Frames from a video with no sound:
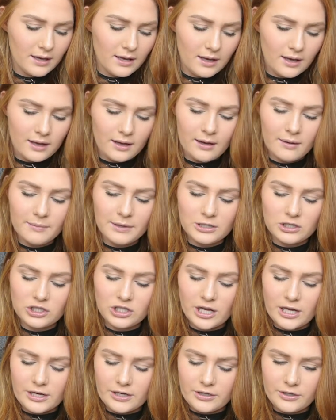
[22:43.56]
in
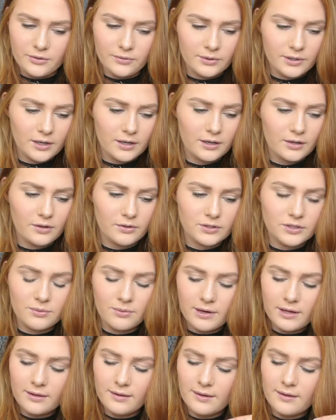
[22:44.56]
Chattanooga, close to
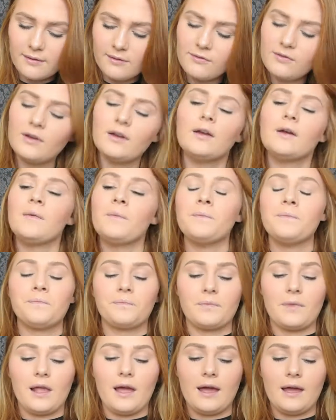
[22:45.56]
where I live,
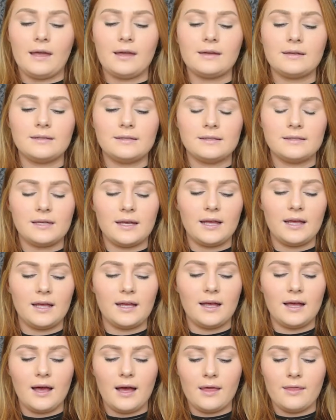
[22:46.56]
and
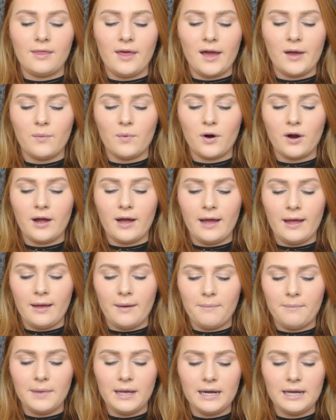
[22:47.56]
they were a
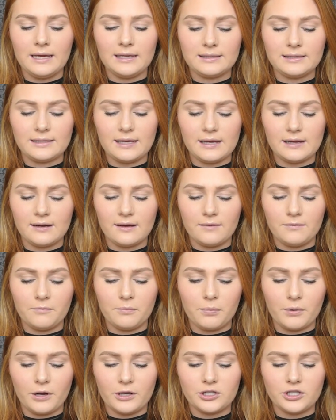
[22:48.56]
mini set
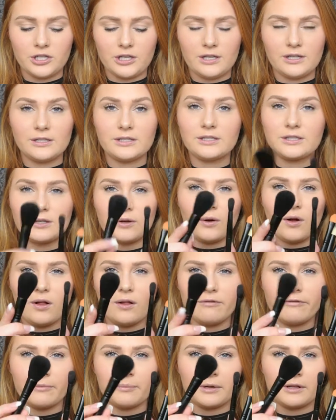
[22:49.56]
of brushes, so
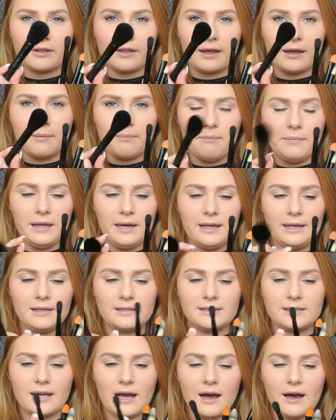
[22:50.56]
all of them are like mini
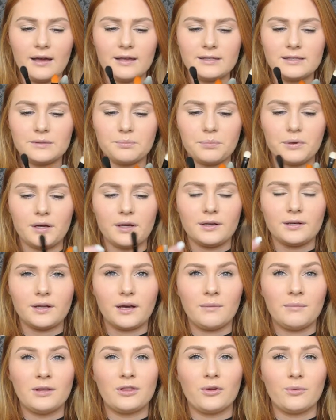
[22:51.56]
size, but
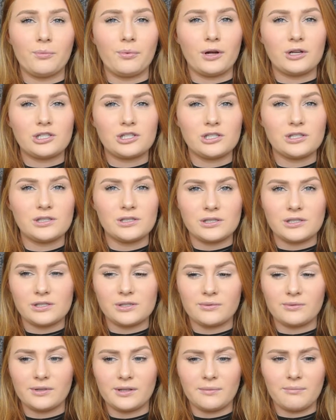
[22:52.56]
I mean they're brushes, it
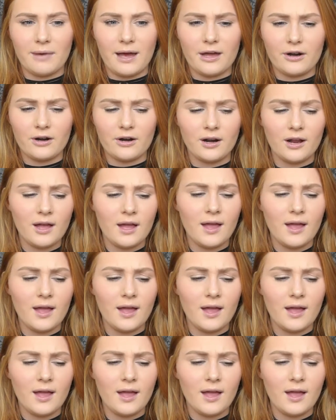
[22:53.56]
doesn't really matter.